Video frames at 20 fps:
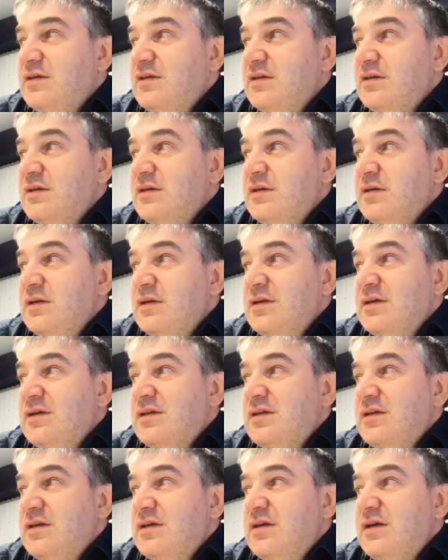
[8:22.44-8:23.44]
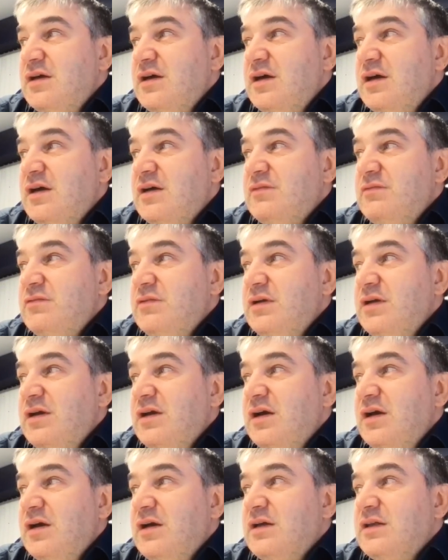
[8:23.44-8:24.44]

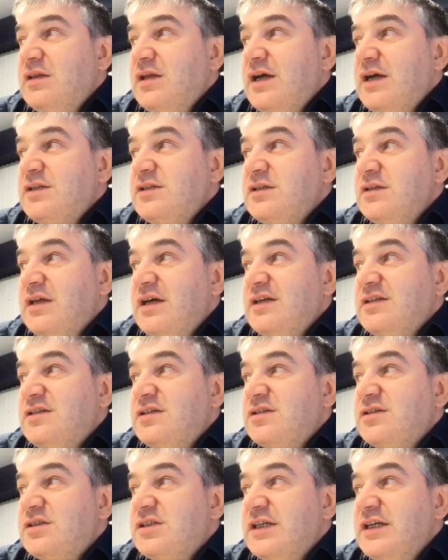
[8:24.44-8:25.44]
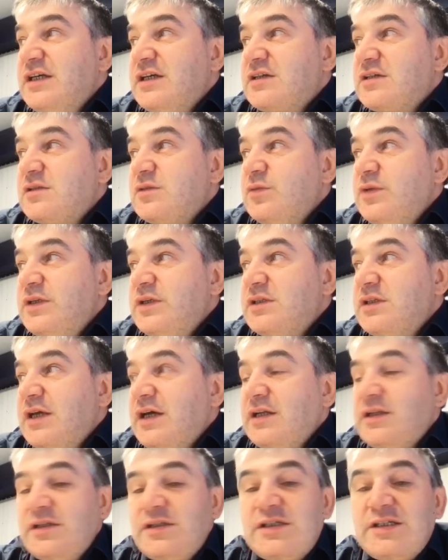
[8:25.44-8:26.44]
In 1996, we
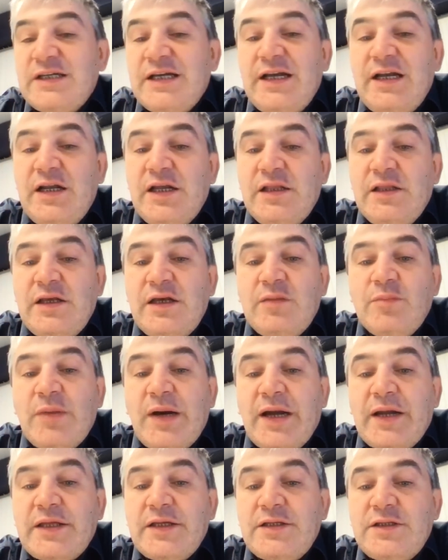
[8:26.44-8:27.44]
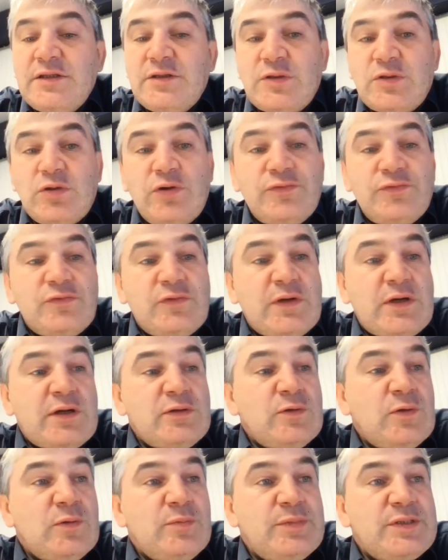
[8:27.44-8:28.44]
started selling and marketing software,
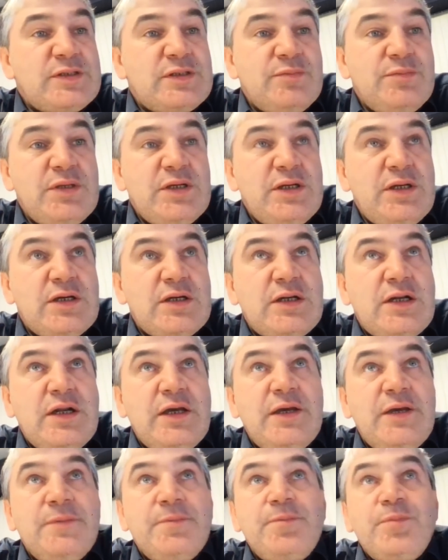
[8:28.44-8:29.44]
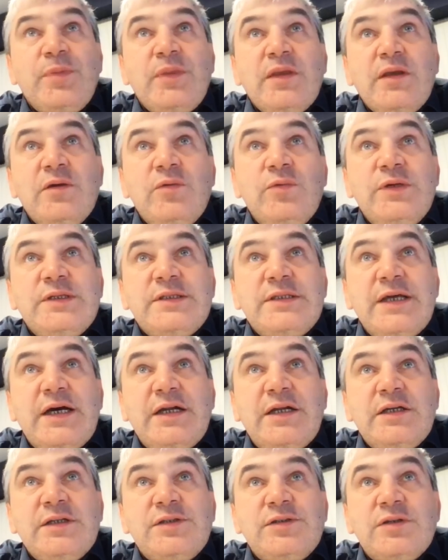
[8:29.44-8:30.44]
and almost immediately, we
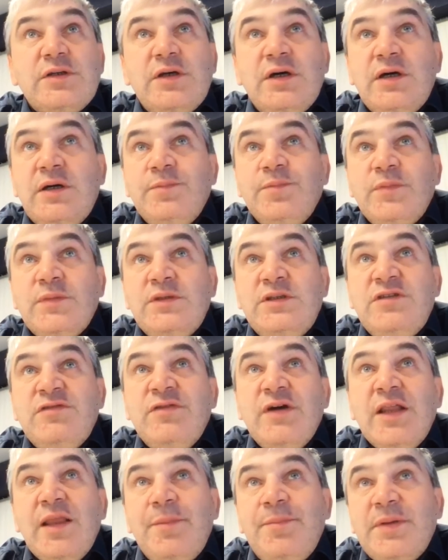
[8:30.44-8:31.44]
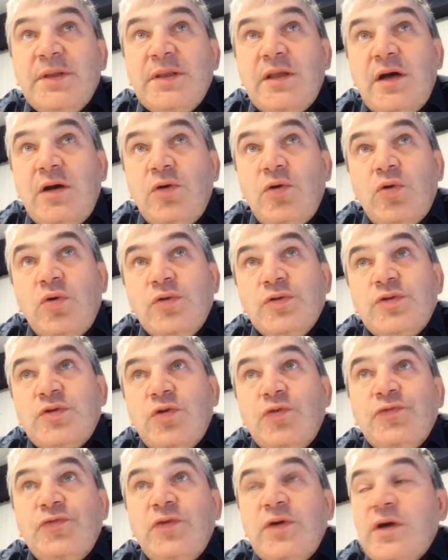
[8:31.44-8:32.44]
started developing our own
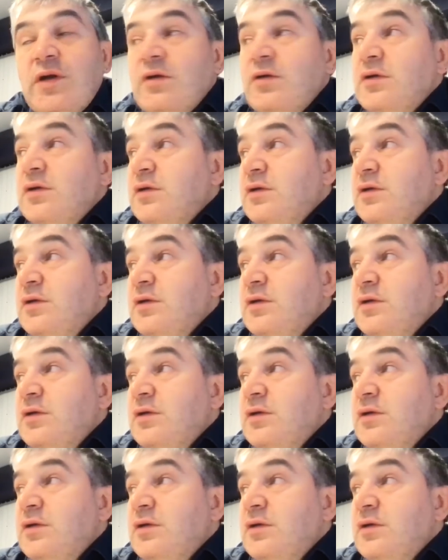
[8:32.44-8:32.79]
software,